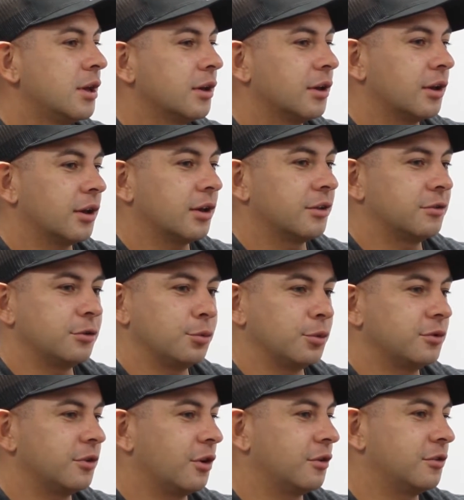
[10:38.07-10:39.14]
The
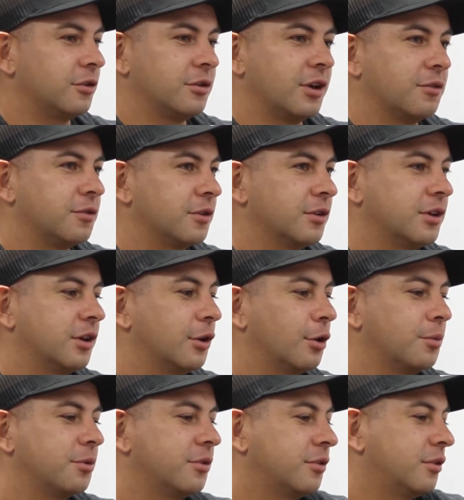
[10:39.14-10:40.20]
supercharger definitely
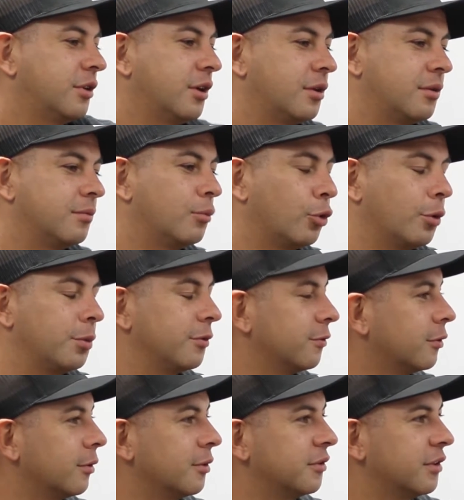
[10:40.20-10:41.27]
helps get more
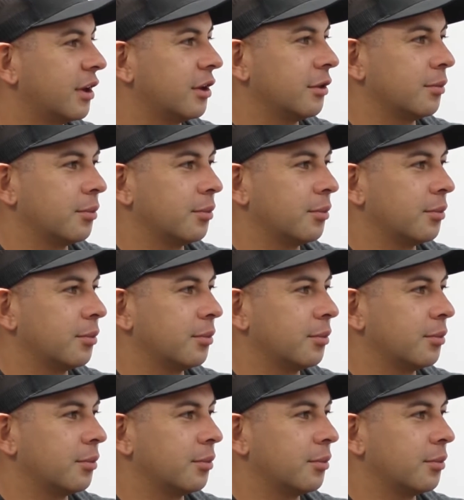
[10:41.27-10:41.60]
performance out of the